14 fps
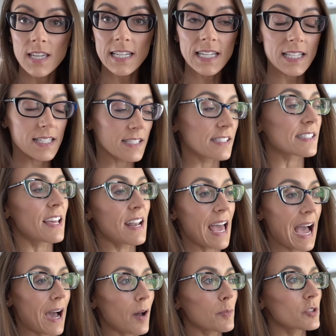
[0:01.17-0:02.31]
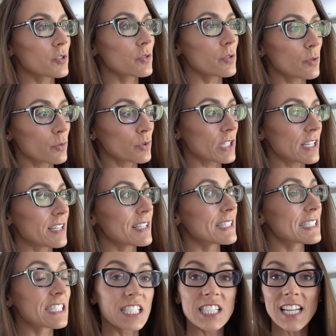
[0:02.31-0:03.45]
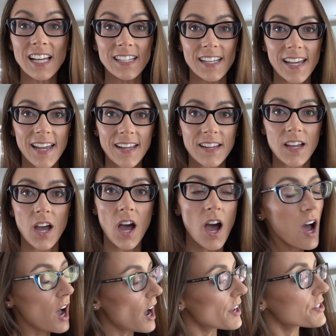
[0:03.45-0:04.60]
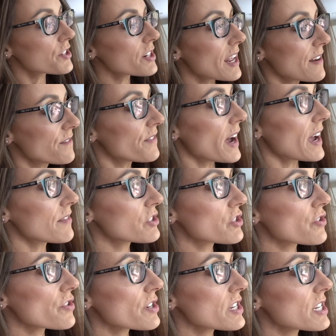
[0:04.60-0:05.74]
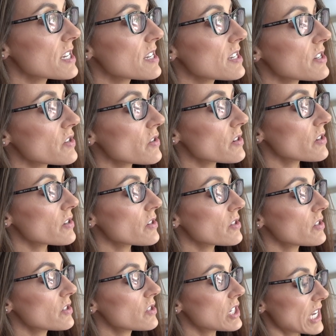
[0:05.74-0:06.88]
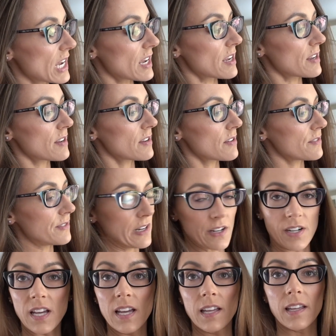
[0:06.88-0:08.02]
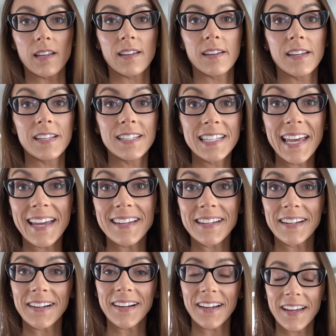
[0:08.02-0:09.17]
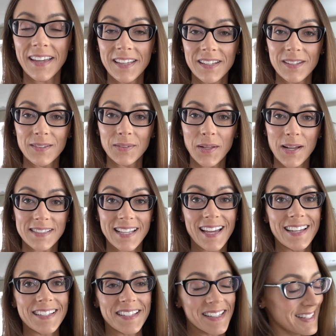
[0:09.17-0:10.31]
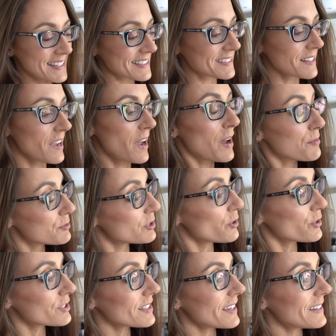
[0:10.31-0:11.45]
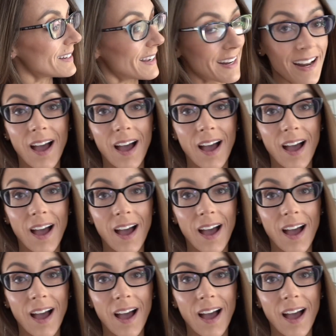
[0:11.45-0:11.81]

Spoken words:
It is an absolutely stunning 105-degree day, Fahrenheit day here in Los Angeles. I'm so excited.